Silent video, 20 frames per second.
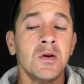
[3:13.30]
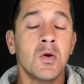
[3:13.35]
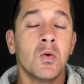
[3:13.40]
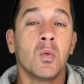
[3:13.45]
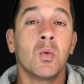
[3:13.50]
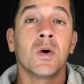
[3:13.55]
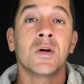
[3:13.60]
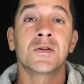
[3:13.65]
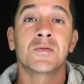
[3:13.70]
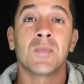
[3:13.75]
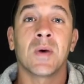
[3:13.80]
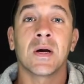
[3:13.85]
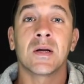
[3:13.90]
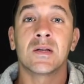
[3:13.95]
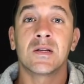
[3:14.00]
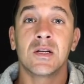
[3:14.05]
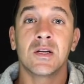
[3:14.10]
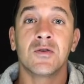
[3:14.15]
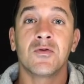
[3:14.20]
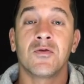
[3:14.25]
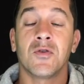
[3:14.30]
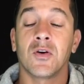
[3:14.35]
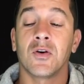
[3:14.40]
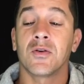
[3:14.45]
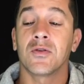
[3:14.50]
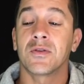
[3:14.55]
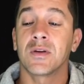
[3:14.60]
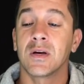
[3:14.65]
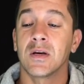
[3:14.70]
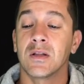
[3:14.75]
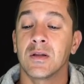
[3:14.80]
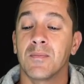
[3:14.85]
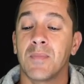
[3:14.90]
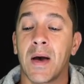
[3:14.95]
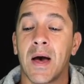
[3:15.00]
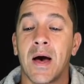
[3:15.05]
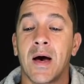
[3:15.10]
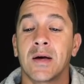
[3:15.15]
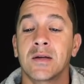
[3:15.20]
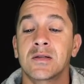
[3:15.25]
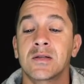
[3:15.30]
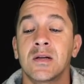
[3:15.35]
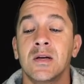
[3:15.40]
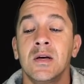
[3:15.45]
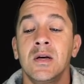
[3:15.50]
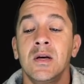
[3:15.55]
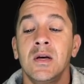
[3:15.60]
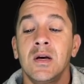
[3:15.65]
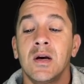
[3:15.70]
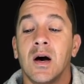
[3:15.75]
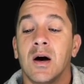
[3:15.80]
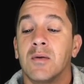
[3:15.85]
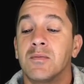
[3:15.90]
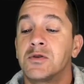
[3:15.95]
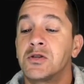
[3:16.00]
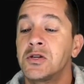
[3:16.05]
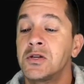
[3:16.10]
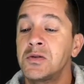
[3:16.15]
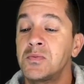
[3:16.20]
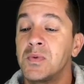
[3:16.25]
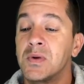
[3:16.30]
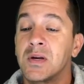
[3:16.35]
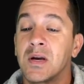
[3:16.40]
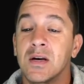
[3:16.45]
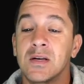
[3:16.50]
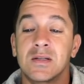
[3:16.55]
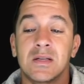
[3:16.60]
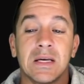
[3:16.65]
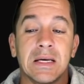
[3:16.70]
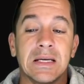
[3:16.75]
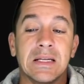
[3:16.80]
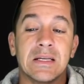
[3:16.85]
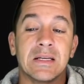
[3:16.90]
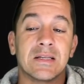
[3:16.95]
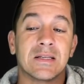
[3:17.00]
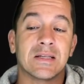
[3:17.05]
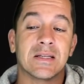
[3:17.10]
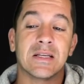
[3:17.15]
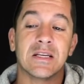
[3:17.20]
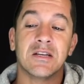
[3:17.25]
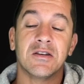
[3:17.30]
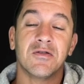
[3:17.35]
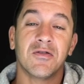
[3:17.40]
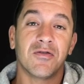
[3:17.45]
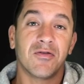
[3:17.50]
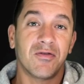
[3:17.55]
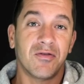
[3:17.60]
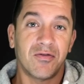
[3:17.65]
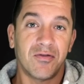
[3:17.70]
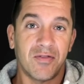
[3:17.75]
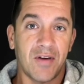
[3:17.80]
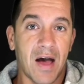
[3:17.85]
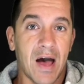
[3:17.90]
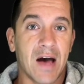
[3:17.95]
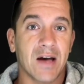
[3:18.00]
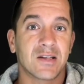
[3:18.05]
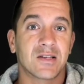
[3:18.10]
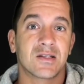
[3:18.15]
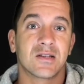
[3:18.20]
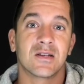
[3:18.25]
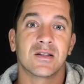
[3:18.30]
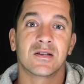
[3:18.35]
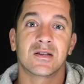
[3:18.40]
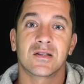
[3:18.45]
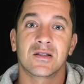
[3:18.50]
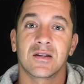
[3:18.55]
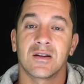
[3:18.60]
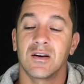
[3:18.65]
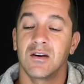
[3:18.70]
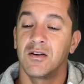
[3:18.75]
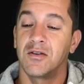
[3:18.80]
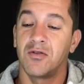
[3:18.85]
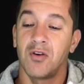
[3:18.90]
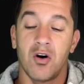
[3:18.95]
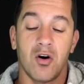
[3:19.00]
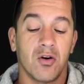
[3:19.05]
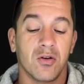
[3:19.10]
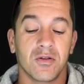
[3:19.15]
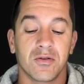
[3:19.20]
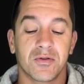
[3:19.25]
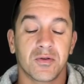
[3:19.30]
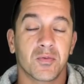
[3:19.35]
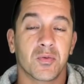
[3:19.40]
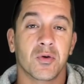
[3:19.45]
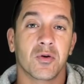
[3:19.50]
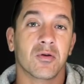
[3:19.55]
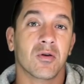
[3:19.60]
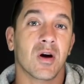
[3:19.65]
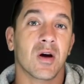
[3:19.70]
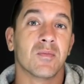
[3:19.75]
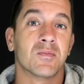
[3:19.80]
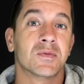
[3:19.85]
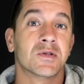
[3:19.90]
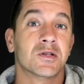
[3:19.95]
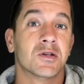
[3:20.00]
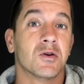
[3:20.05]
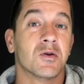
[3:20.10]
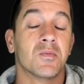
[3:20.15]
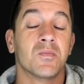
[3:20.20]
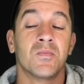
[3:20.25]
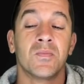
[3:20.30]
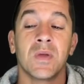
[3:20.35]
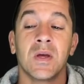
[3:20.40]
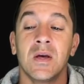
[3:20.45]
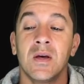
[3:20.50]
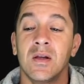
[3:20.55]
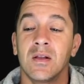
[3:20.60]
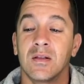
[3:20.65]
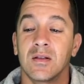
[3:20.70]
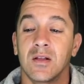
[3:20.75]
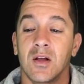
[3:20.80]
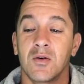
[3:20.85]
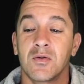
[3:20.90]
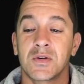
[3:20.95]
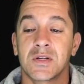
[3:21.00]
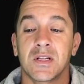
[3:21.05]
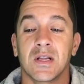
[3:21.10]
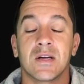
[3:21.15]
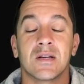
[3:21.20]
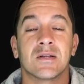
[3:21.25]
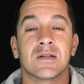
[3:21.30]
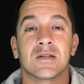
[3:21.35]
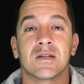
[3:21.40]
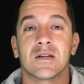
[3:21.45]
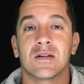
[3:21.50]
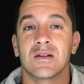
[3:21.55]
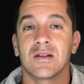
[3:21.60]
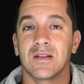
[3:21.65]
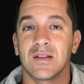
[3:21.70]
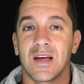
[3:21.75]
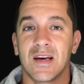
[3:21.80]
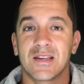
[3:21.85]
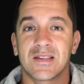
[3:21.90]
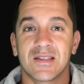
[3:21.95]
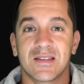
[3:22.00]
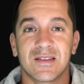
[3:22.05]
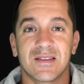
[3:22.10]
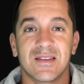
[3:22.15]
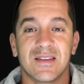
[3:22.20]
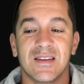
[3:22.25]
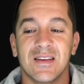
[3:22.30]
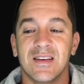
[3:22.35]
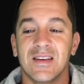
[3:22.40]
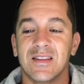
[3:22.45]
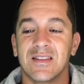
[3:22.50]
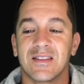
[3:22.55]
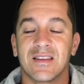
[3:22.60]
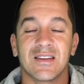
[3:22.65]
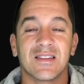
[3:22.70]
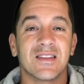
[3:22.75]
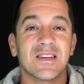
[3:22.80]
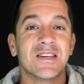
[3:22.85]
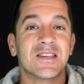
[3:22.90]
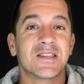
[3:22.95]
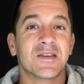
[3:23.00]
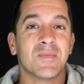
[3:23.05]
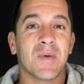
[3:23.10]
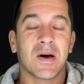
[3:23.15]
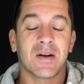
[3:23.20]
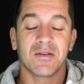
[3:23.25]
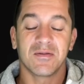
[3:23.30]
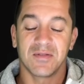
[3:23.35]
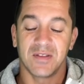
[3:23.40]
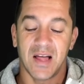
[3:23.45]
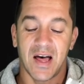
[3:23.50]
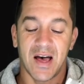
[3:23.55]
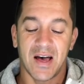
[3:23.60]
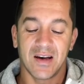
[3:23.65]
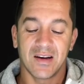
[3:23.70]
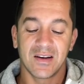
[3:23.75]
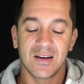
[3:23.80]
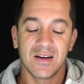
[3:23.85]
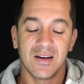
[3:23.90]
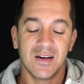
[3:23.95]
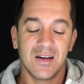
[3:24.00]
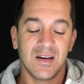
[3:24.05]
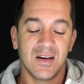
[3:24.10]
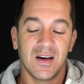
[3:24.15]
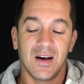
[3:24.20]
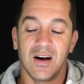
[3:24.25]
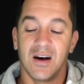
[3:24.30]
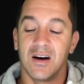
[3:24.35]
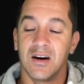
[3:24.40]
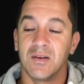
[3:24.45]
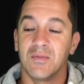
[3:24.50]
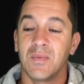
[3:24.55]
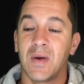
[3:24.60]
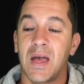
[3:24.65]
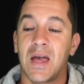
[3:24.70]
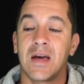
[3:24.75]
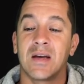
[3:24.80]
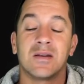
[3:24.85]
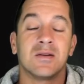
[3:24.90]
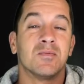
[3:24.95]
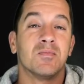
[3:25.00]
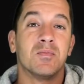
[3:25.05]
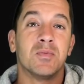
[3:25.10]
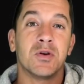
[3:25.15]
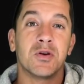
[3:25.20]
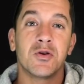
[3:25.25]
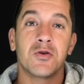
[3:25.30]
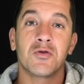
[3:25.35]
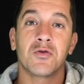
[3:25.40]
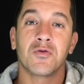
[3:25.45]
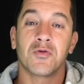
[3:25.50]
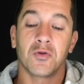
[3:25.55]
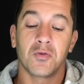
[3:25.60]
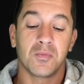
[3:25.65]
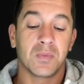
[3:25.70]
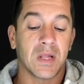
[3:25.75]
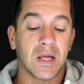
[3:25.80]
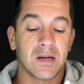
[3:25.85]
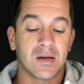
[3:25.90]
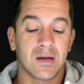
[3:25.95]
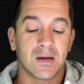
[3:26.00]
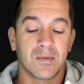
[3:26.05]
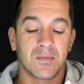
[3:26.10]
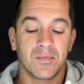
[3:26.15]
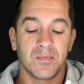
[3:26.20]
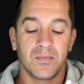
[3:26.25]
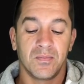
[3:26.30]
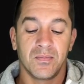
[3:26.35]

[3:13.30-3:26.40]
was my default in the past uh, just because it is the fastest of all of the programs. So lowest latency, less the least amount of lag, um, and beautiful blending.